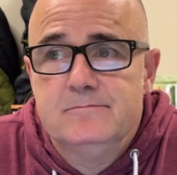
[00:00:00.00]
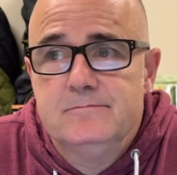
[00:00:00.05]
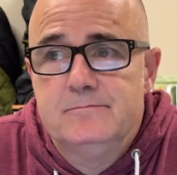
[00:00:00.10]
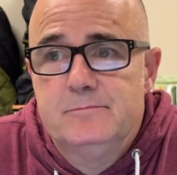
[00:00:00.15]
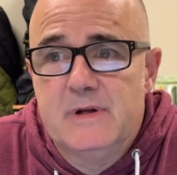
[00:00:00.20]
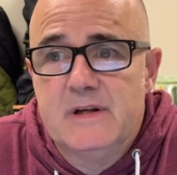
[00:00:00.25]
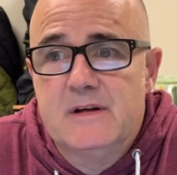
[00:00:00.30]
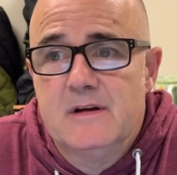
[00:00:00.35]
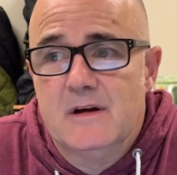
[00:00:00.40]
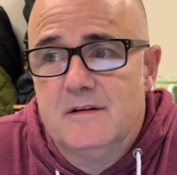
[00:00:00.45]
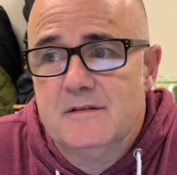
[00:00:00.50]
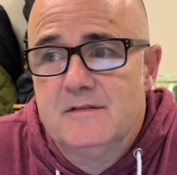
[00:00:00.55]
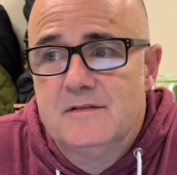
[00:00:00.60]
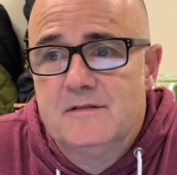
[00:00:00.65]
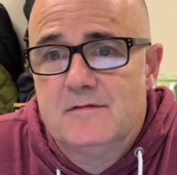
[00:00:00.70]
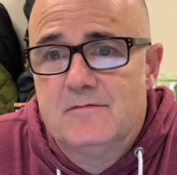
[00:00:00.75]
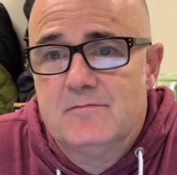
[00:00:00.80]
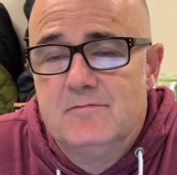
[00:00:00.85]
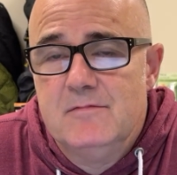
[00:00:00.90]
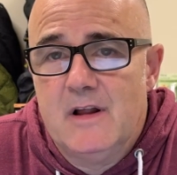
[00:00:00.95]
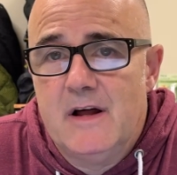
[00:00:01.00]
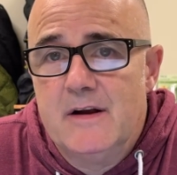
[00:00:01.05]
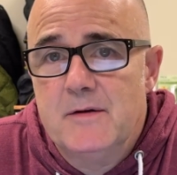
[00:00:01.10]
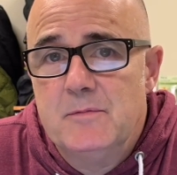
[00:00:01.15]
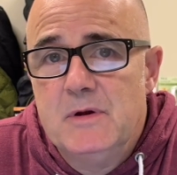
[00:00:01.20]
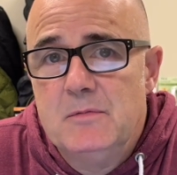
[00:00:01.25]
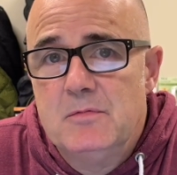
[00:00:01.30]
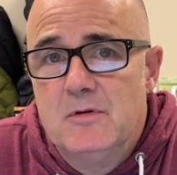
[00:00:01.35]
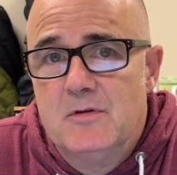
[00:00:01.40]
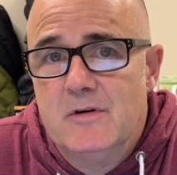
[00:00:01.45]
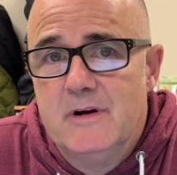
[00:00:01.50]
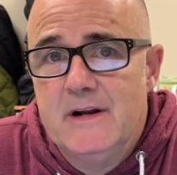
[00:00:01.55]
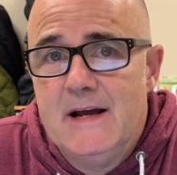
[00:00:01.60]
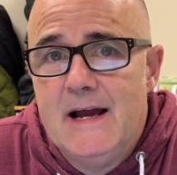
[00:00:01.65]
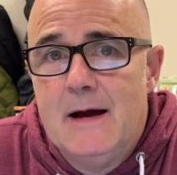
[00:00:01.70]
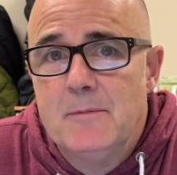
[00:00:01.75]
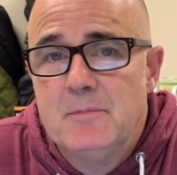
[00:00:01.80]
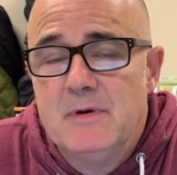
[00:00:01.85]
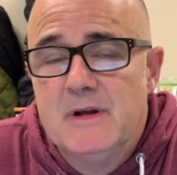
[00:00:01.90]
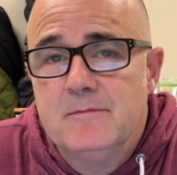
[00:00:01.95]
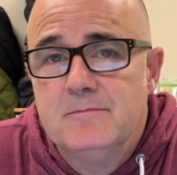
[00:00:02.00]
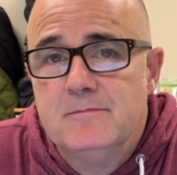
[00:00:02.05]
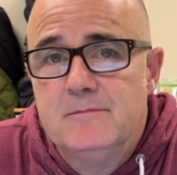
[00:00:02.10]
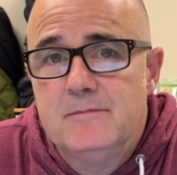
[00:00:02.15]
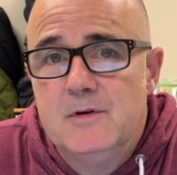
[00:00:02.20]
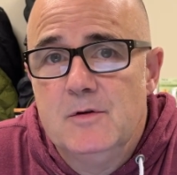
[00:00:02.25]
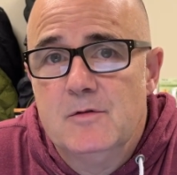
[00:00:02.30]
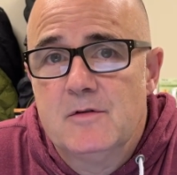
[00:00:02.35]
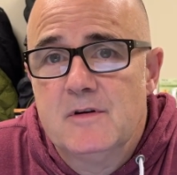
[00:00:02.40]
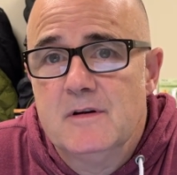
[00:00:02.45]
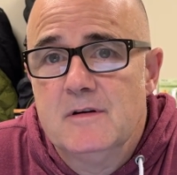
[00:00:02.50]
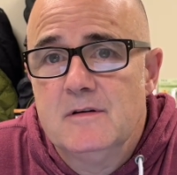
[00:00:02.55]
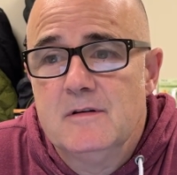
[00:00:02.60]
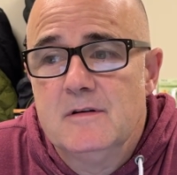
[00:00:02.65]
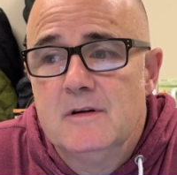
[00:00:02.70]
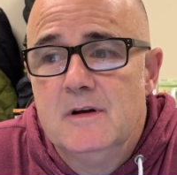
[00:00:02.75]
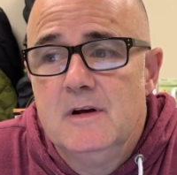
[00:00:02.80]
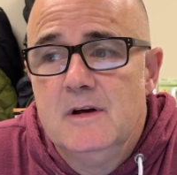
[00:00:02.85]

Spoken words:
because a lot of people are unhappy. You can